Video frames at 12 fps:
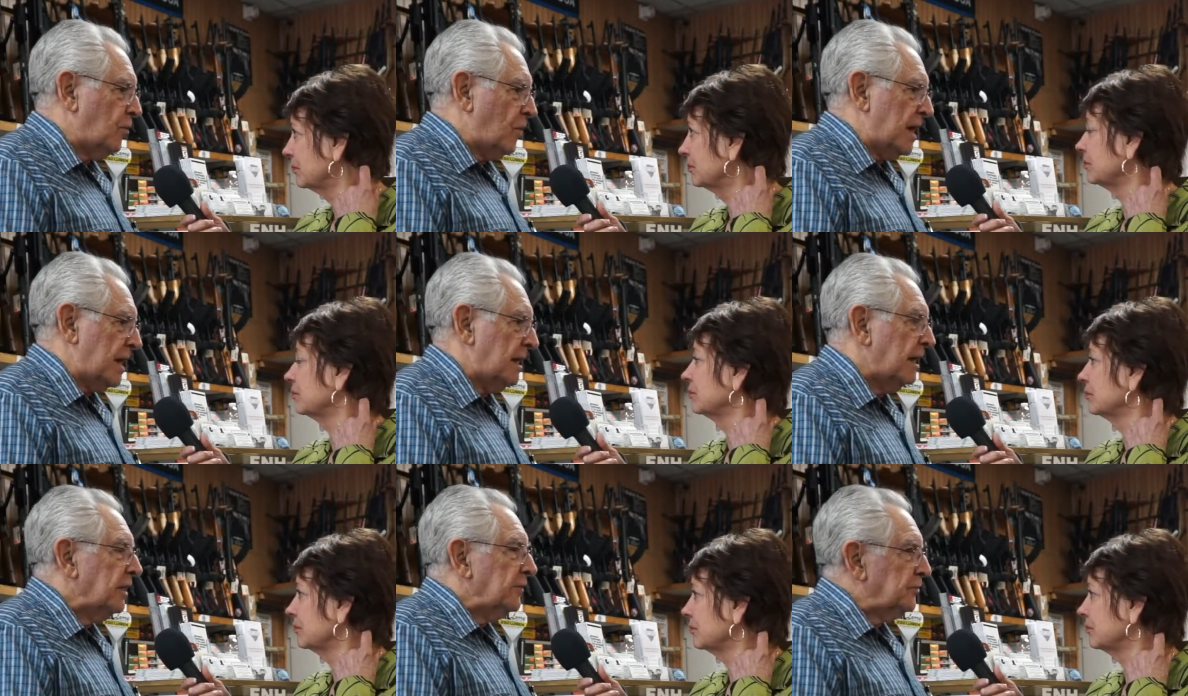Speaker 1: way
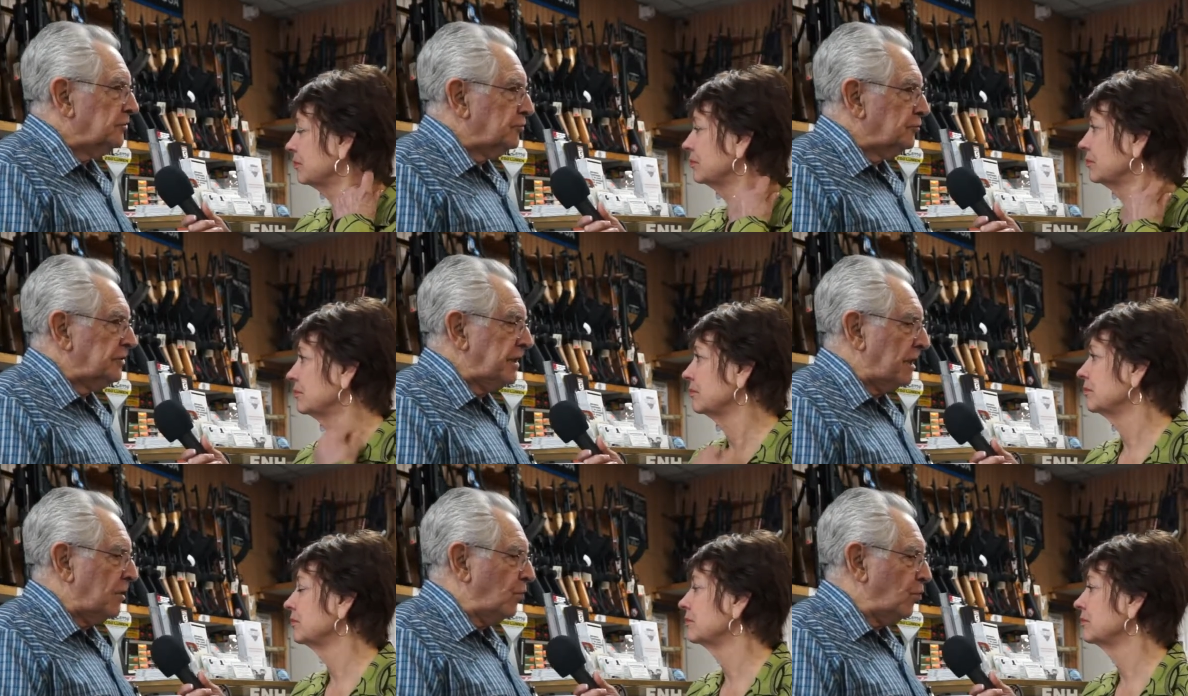to
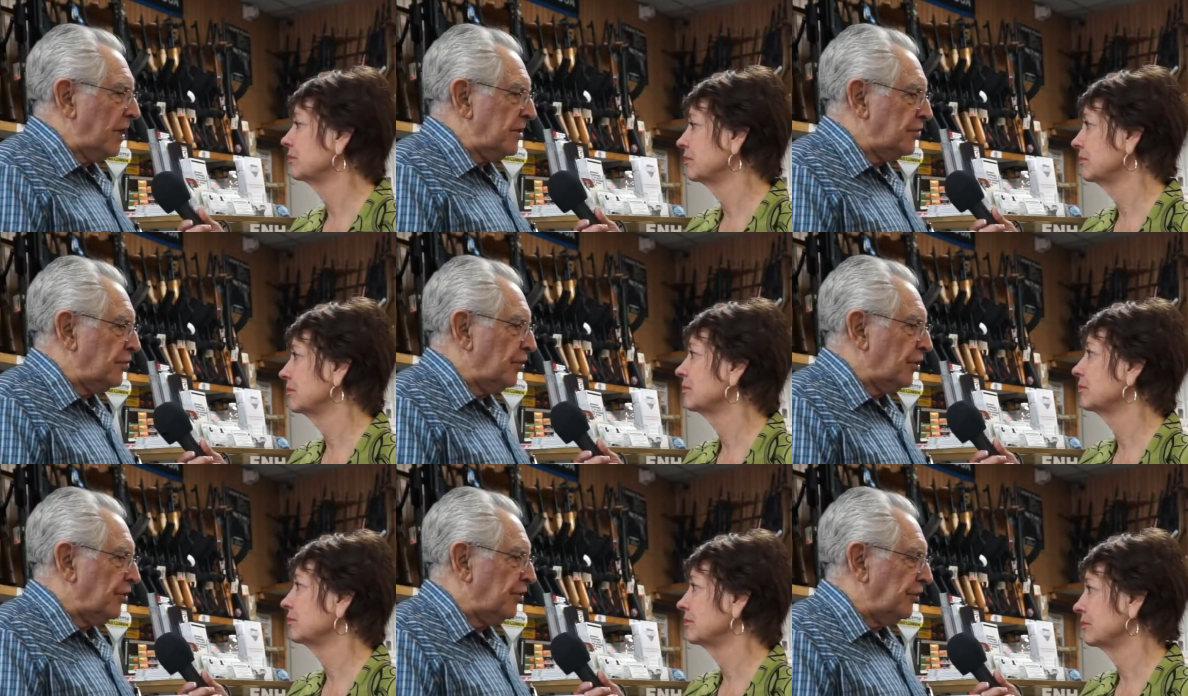tell whether
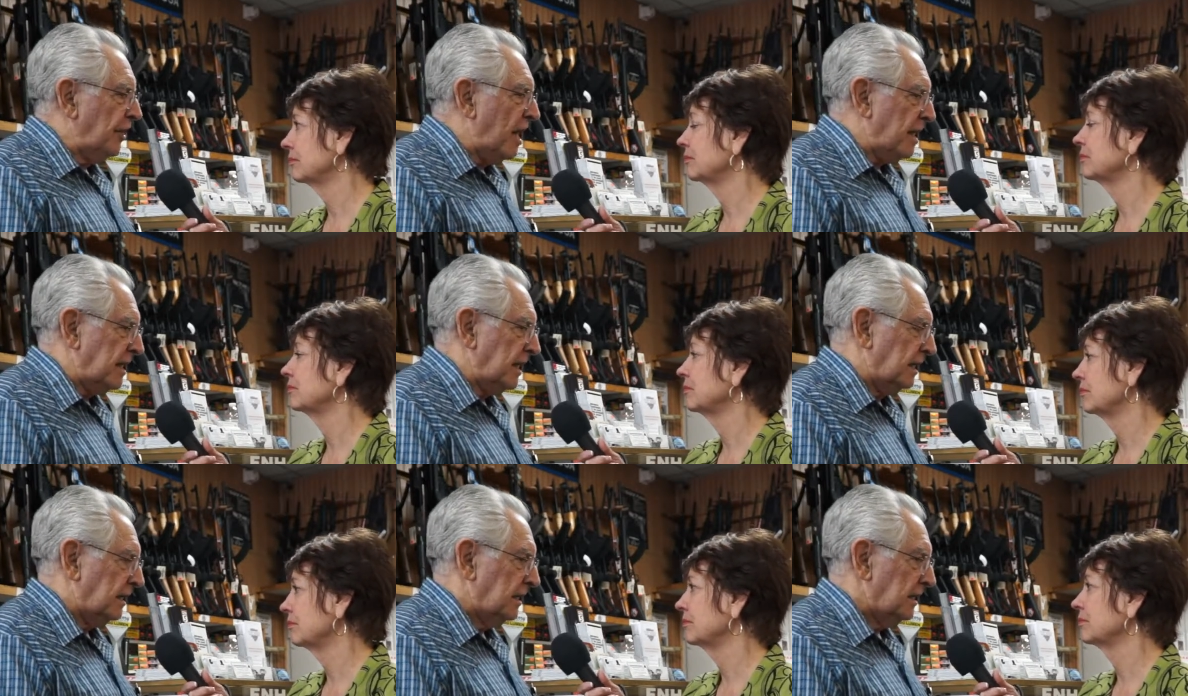they're
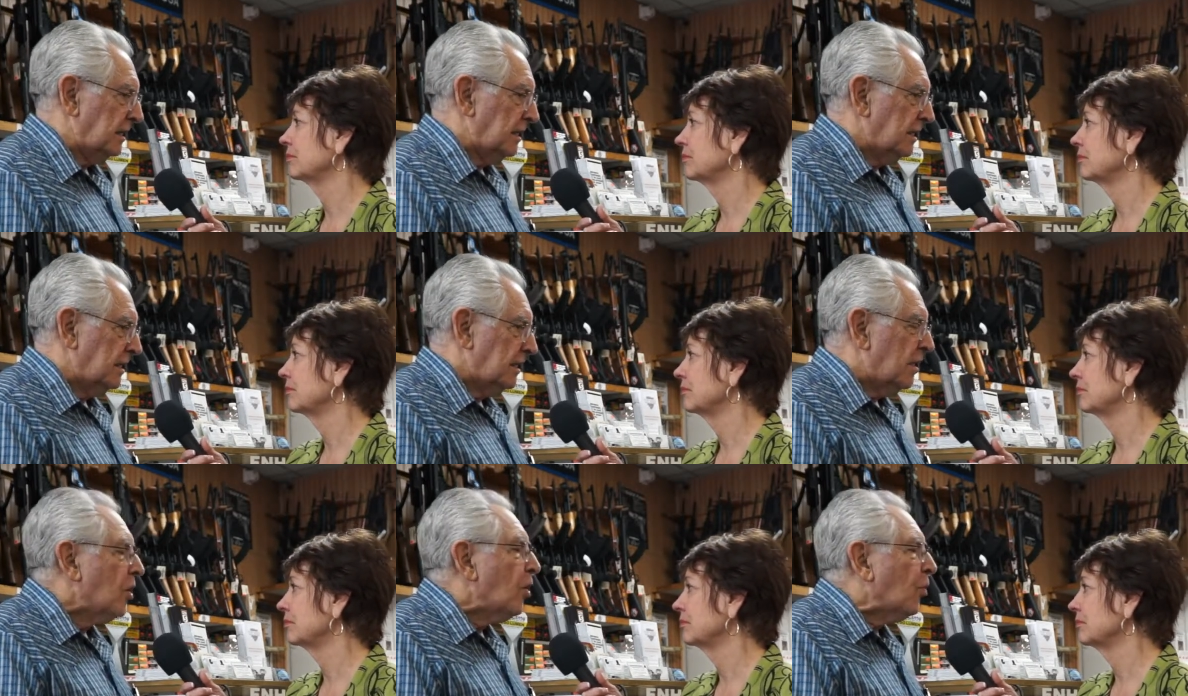lying.
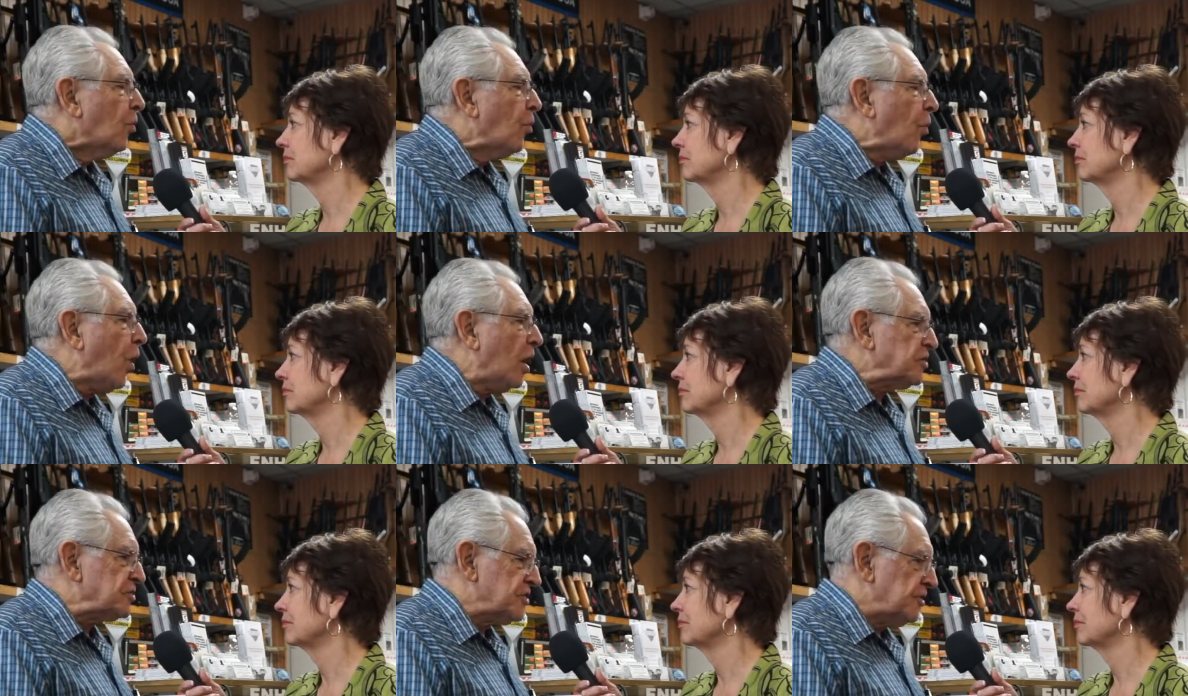
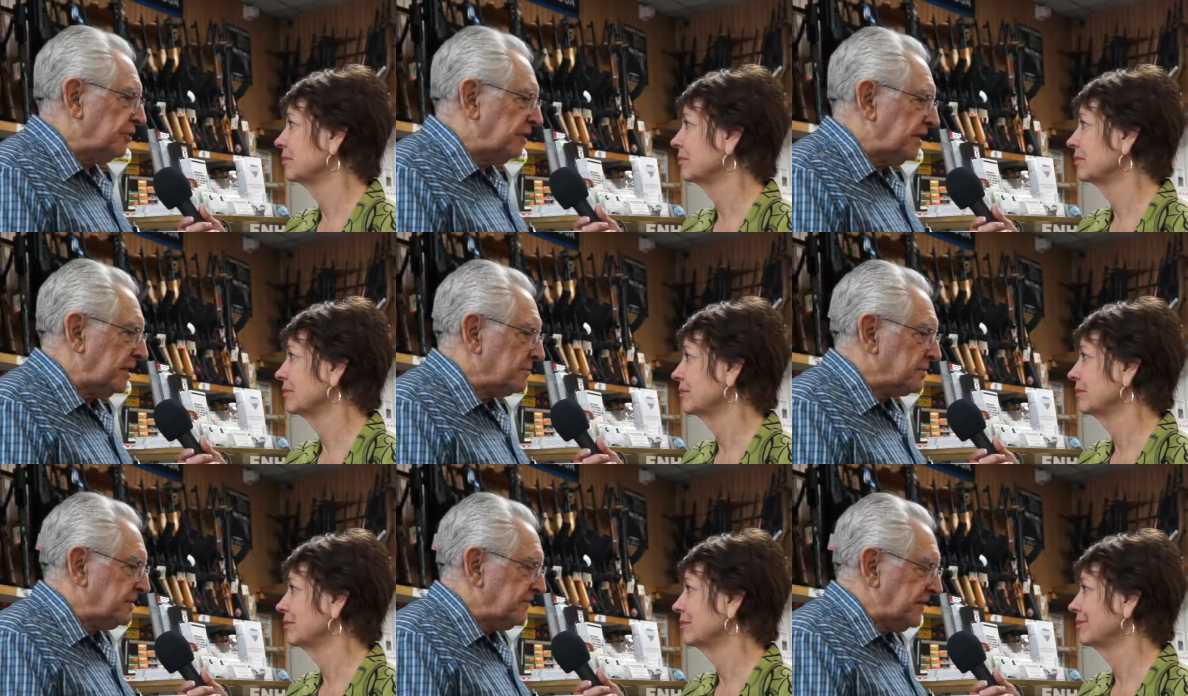Watch their
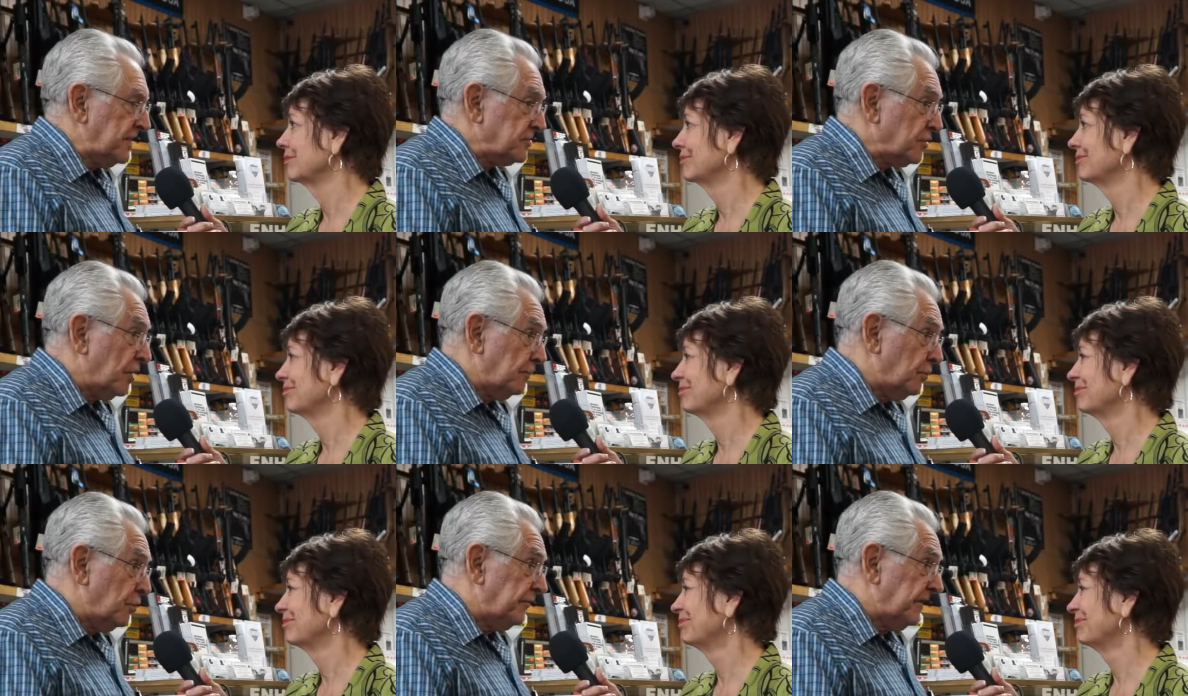lips. If they
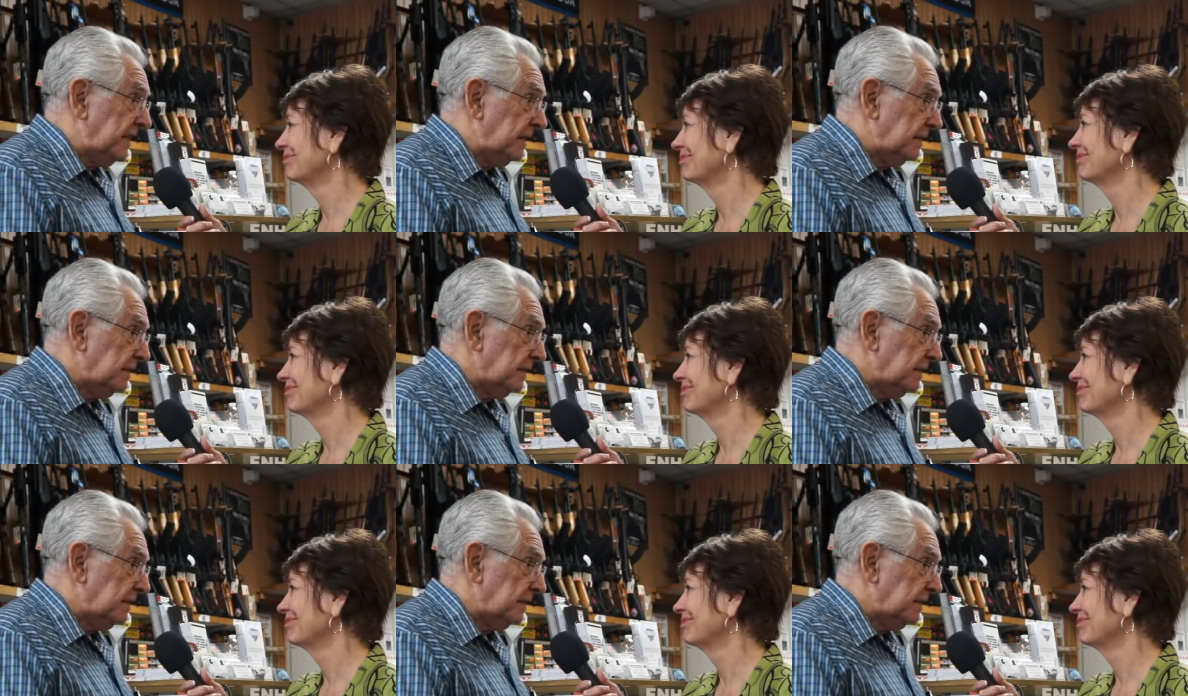start moving,